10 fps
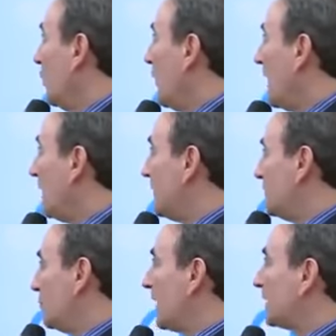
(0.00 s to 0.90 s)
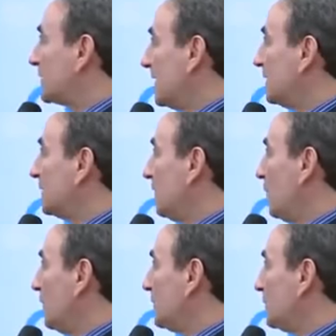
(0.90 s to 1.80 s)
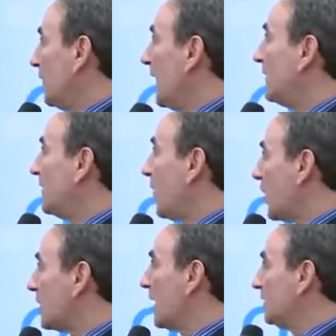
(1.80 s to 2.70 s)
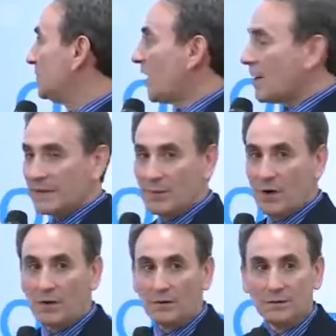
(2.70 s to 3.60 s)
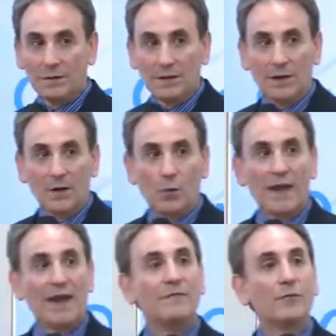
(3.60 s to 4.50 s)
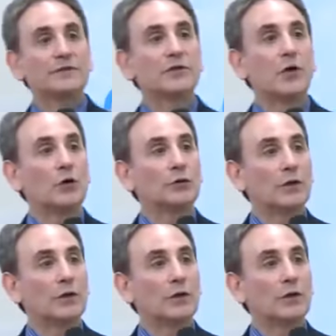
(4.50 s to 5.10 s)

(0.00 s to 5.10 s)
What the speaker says: We have the direct sales force. We have the online shopping mall. We have what's called